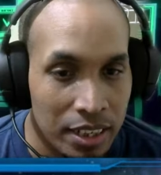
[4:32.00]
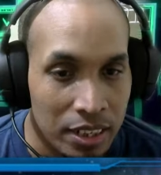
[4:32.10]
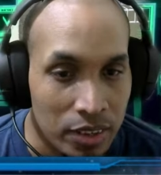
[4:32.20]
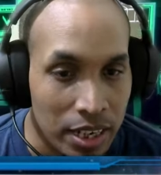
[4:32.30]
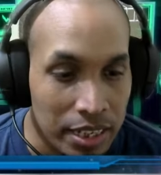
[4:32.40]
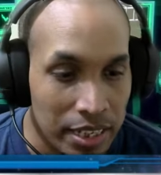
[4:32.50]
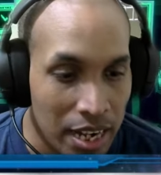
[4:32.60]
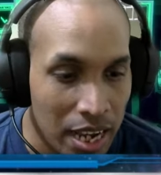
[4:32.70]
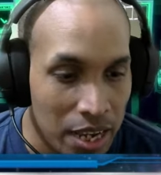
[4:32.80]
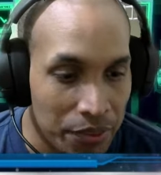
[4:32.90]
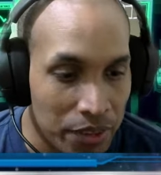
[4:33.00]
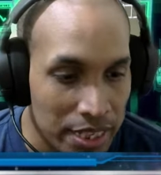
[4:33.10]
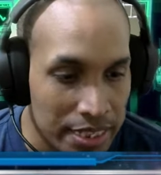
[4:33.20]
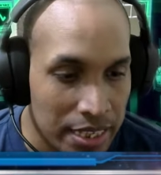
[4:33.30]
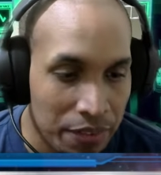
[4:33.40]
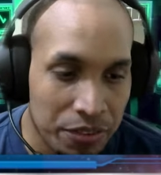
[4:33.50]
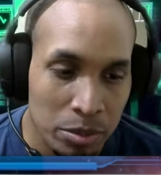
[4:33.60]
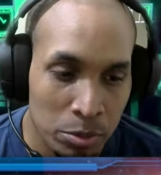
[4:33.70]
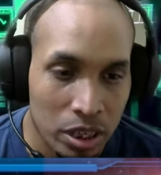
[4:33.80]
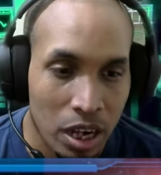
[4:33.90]
Okay, now this I feel
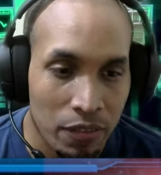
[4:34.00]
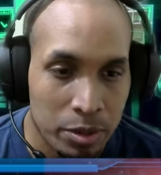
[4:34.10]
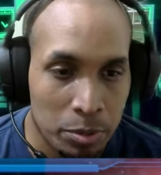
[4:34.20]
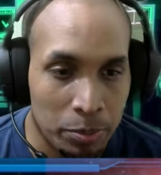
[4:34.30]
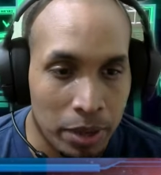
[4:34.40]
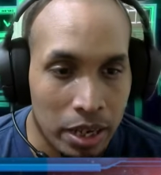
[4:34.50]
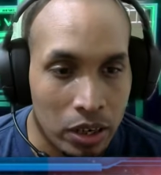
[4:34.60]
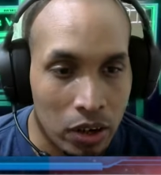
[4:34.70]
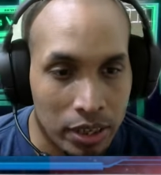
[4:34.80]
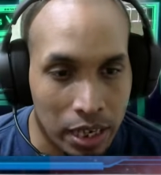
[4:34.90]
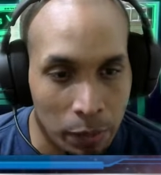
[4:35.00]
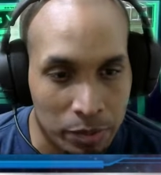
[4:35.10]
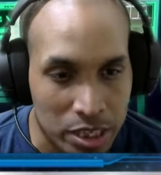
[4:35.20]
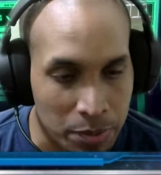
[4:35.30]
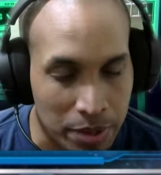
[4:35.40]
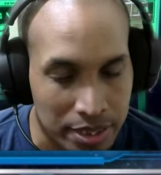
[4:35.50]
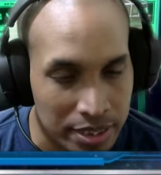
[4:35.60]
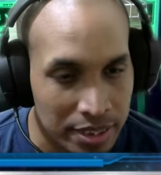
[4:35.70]
more comfortable playing on an empty space.